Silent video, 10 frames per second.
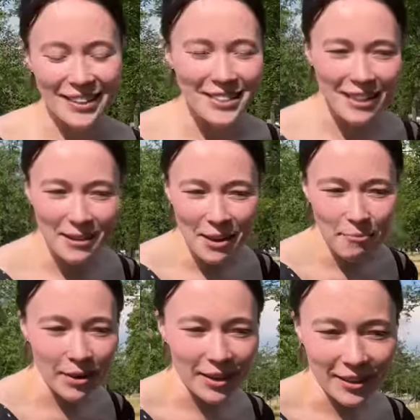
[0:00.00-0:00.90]
I said
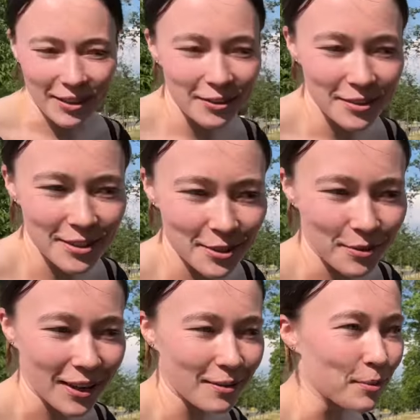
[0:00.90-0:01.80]
my gyros is
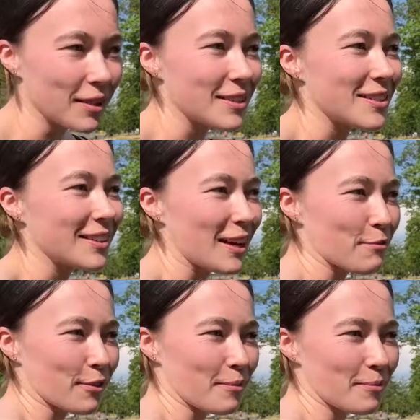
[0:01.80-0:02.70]
great because it came
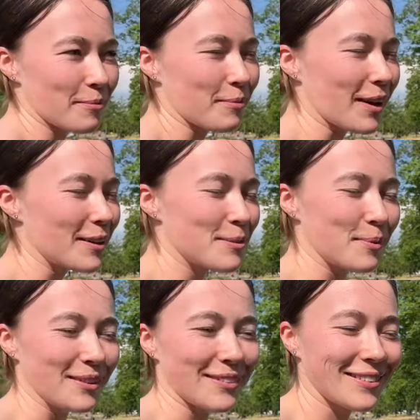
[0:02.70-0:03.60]
from my
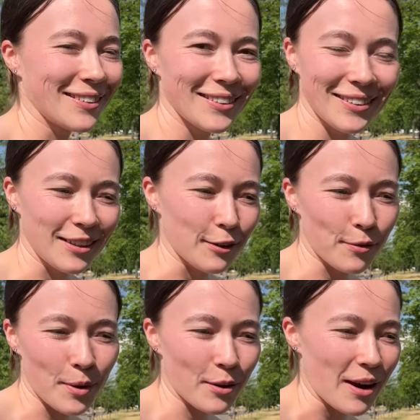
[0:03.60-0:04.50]
husband, not mm.
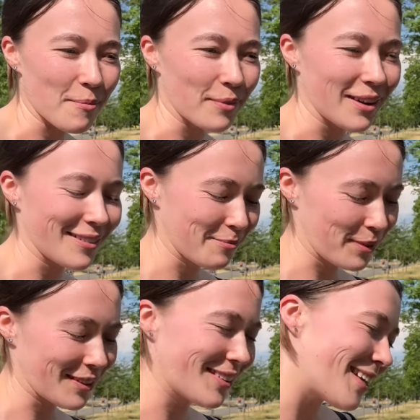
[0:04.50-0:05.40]
from a hmm. grandma, mm.
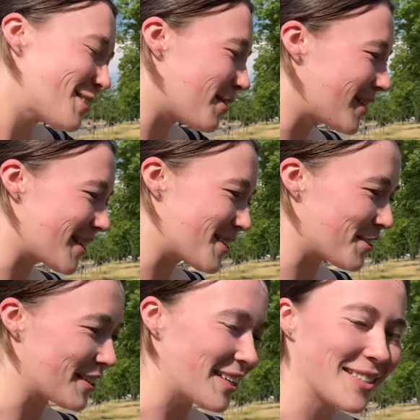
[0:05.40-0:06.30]
but that's why it's extra
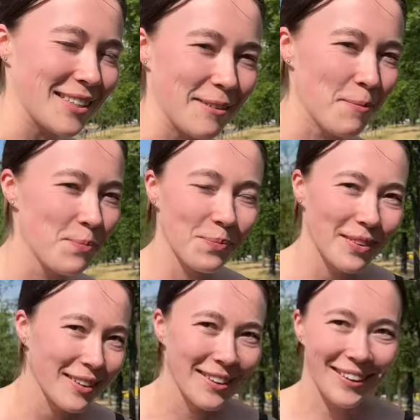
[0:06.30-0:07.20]
tasty. Even though
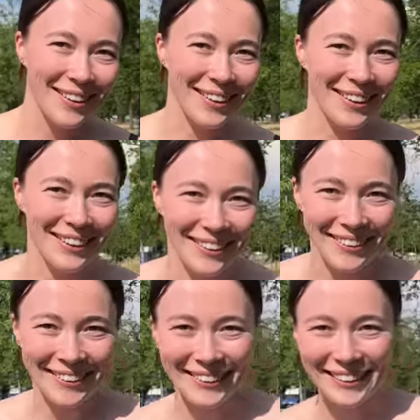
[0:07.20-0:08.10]
you have a joint bank account?